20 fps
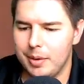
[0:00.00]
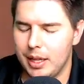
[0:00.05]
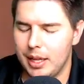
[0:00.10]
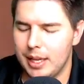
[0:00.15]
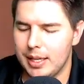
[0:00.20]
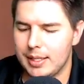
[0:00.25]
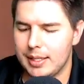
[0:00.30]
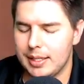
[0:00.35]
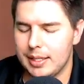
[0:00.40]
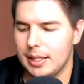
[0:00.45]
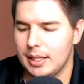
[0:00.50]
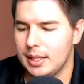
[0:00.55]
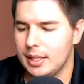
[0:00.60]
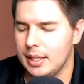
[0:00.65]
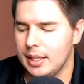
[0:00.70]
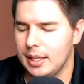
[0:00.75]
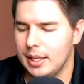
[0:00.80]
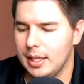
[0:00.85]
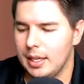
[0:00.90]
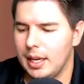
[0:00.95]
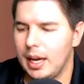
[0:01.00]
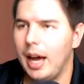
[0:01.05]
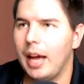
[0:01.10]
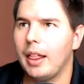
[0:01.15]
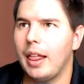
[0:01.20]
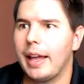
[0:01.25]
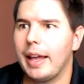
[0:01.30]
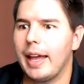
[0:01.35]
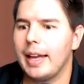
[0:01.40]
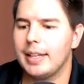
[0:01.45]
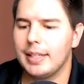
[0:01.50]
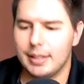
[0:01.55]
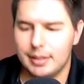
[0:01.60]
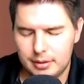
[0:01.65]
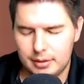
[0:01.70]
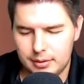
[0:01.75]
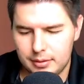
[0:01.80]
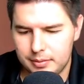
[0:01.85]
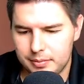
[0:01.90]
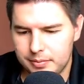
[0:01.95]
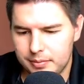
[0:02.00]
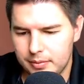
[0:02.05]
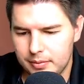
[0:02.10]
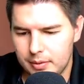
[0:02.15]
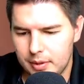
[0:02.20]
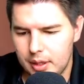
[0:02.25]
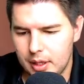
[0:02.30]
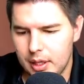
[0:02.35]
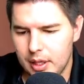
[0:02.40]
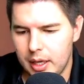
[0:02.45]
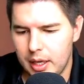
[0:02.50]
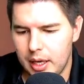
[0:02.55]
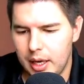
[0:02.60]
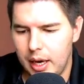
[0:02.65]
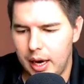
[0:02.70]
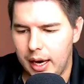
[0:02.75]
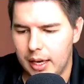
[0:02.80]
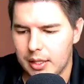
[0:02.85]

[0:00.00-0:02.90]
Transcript: this. I like it. All right,